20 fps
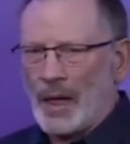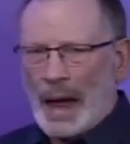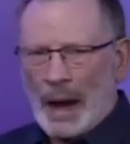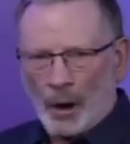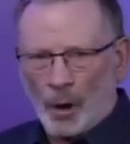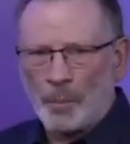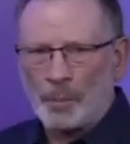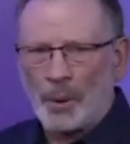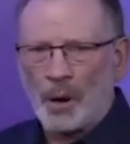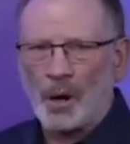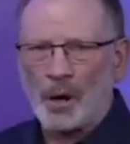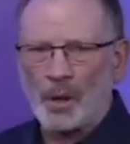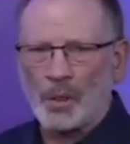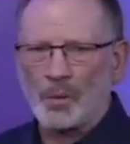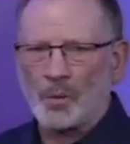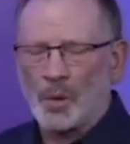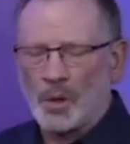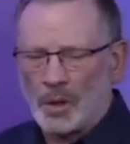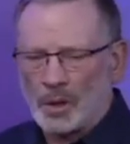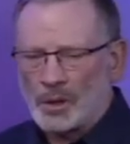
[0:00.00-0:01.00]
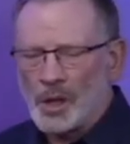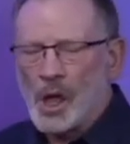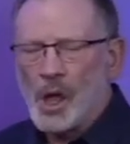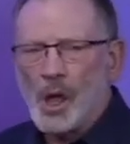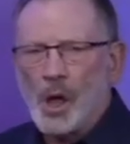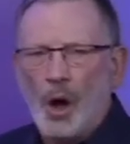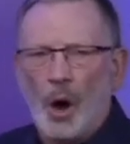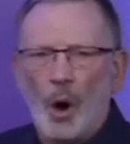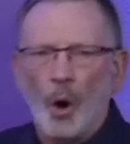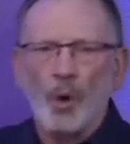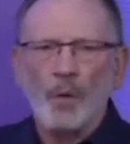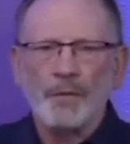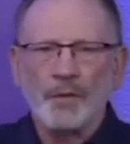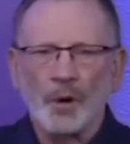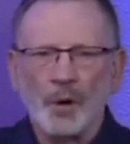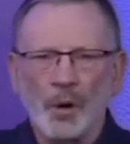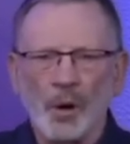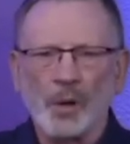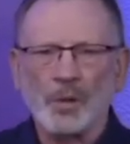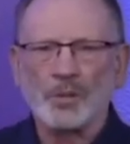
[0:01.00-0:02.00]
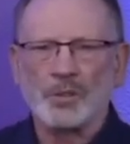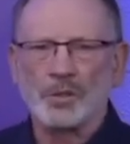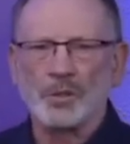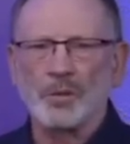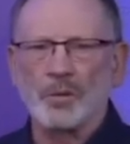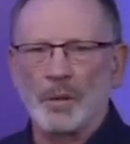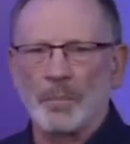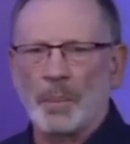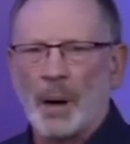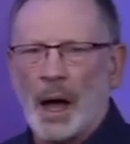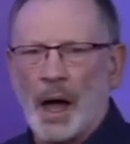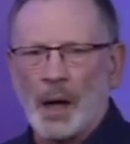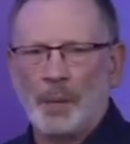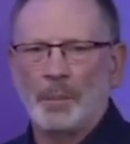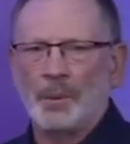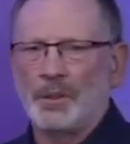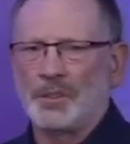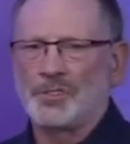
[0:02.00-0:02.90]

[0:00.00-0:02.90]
our part of the world over onto the Bible.